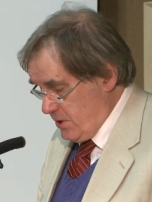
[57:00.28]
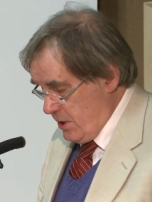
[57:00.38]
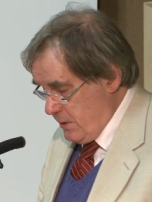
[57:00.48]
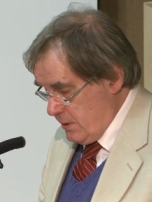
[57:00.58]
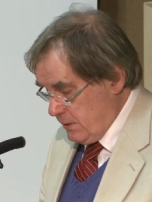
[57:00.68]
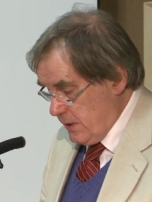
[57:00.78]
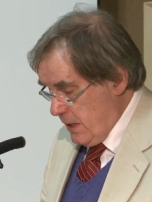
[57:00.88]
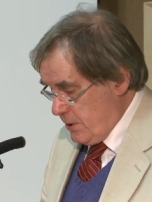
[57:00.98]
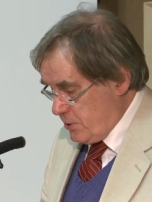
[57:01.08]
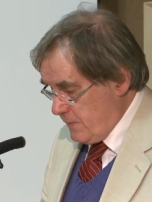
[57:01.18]
material
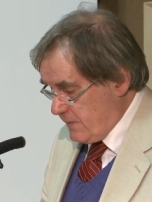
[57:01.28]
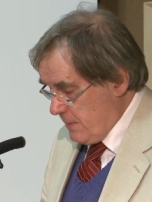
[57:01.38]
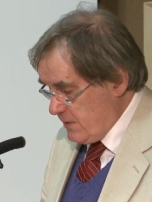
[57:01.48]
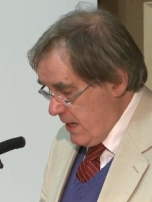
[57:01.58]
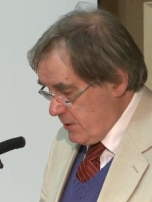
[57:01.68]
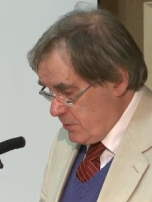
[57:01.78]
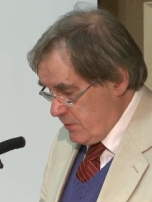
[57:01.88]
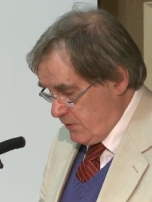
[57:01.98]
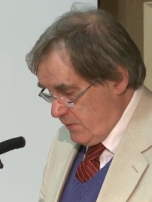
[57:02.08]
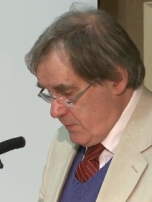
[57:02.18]
to have come down
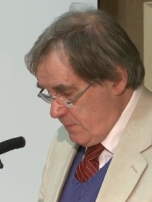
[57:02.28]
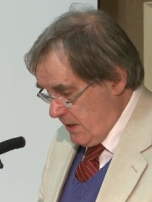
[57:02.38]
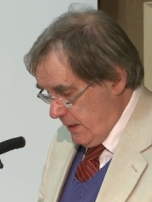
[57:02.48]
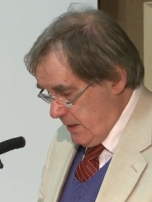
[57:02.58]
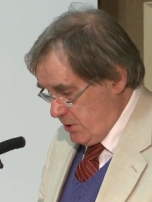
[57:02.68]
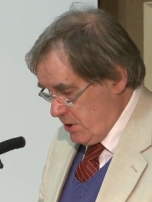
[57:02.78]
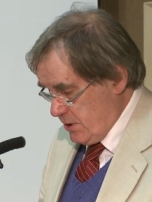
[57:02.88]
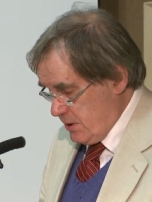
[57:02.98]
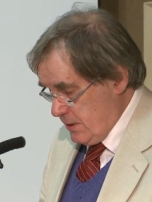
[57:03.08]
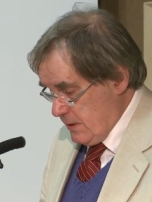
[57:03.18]
to us from the Middle
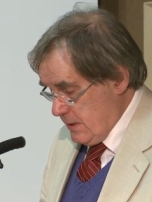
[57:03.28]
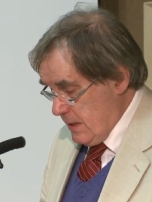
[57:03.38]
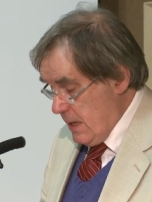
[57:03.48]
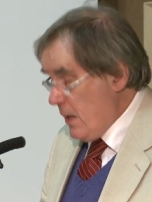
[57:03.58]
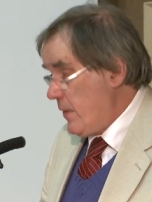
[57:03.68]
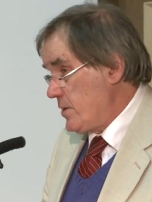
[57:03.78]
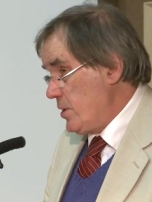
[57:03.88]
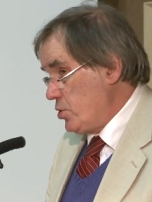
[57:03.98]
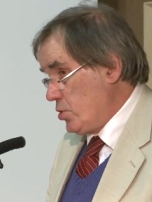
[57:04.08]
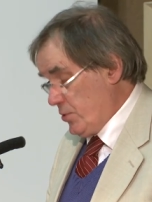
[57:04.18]
Ages. There's
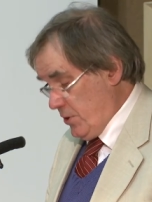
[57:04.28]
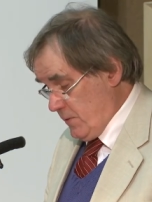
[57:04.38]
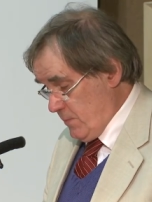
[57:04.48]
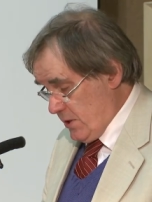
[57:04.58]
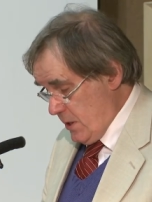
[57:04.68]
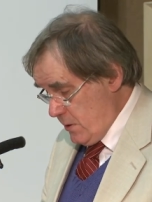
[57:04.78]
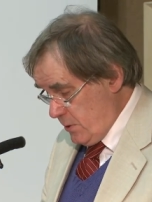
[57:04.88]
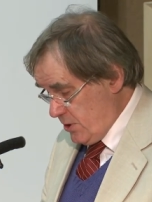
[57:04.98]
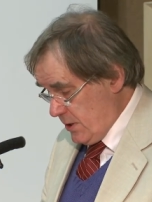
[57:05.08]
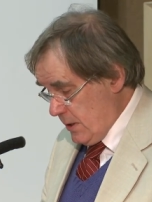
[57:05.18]
no shortage of
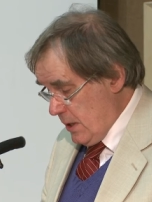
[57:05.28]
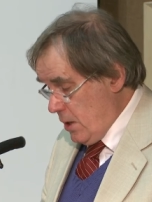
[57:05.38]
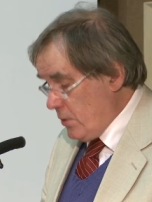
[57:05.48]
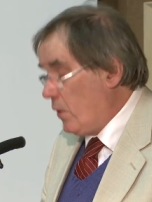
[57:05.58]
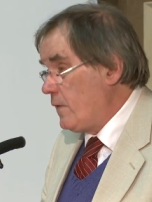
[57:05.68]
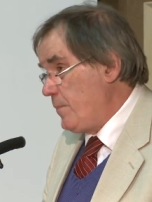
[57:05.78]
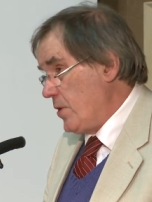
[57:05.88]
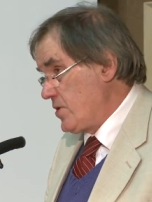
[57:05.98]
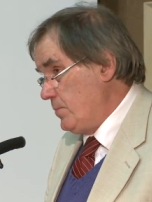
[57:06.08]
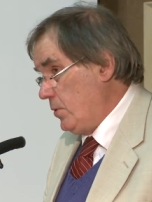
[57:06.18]
materials, nor of
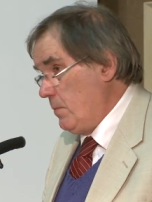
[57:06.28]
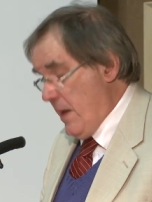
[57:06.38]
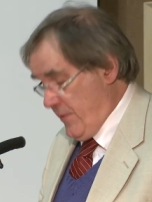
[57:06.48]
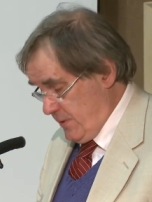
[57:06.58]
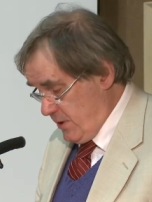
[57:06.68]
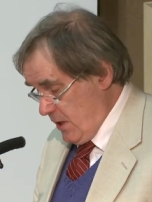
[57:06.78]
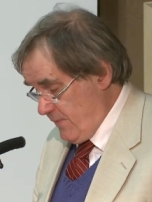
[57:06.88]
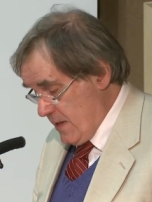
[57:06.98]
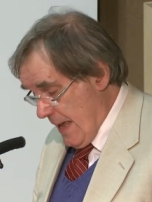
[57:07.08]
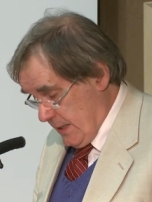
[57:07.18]
possible methods
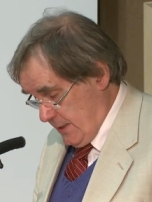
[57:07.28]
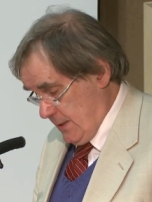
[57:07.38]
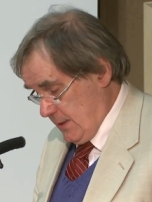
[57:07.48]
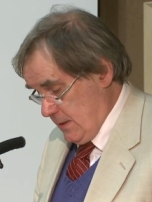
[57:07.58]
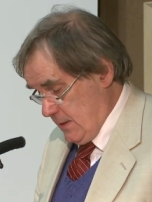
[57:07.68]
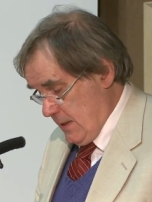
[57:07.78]
of analysis.